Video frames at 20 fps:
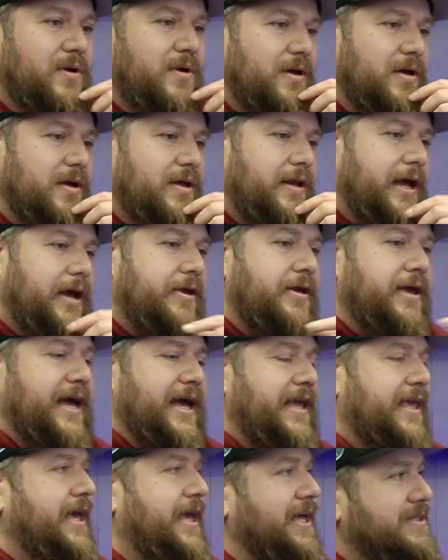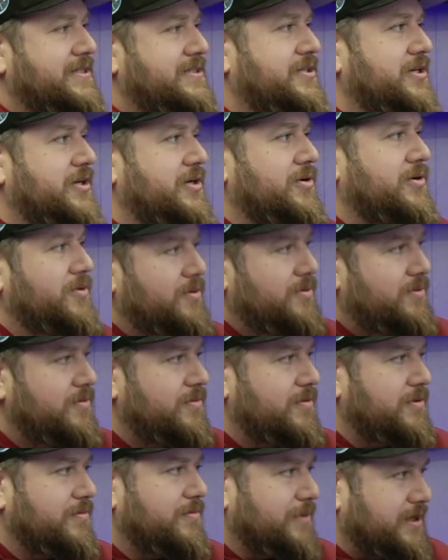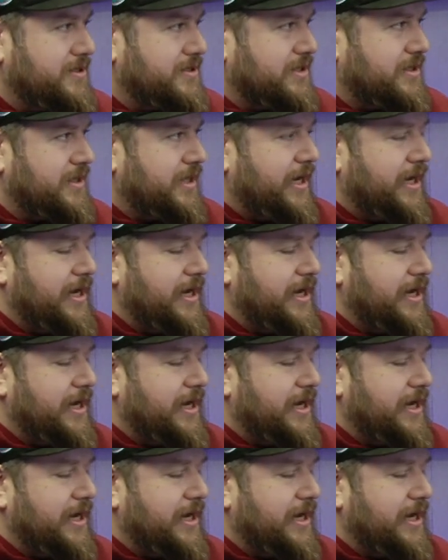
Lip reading: Now you got kids too. You mentioned that.